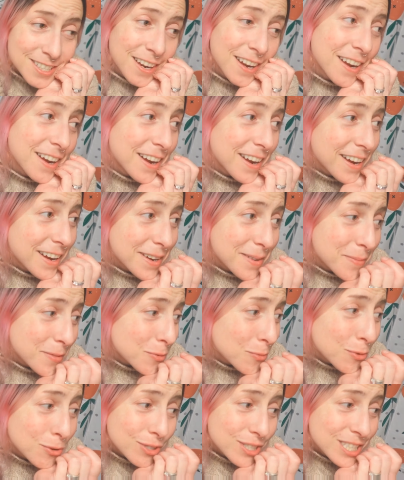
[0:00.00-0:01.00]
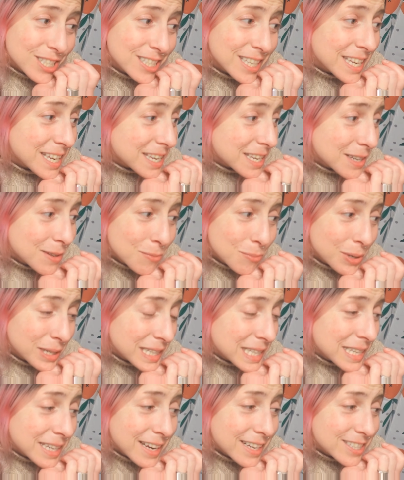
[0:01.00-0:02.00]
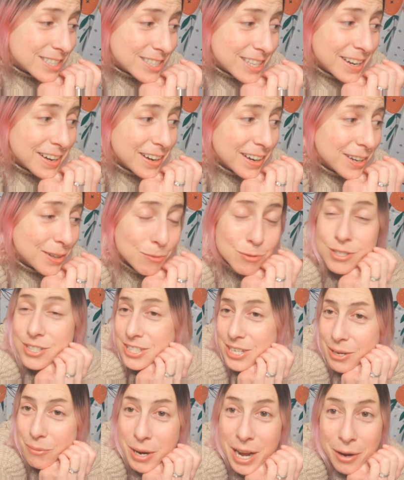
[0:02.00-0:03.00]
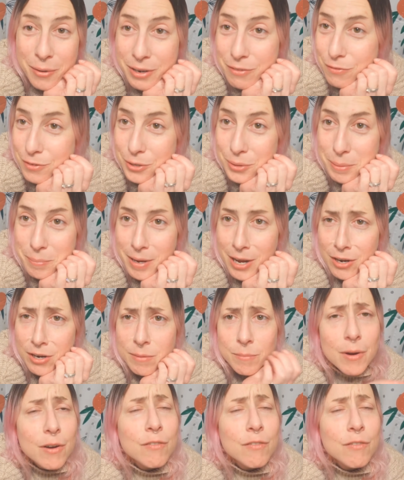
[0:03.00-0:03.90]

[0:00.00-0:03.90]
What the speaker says: We'll see when he gets here. We'll see how I feel about him.